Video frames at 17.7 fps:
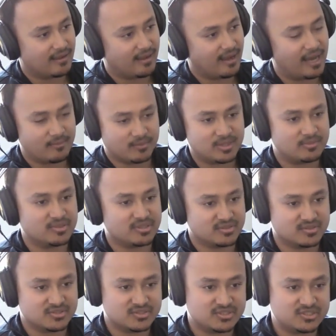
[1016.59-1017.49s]
I'm
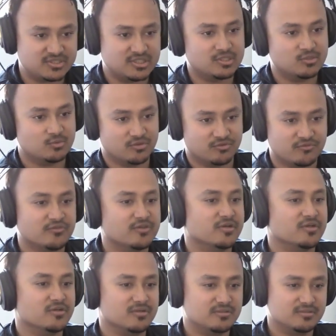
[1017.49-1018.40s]
completely still with
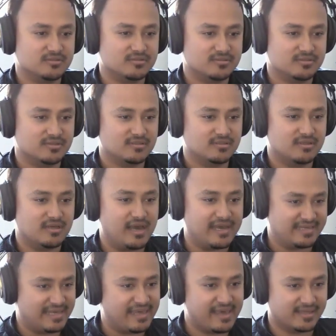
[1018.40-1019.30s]
fear. Yeah.
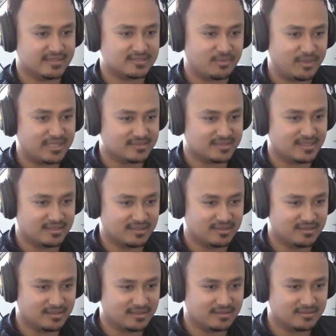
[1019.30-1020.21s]
I can't paint
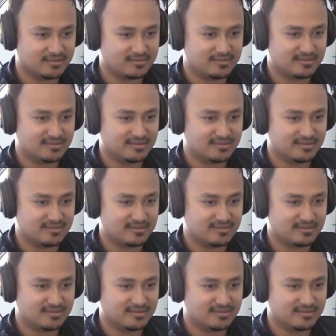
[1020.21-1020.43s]
anything.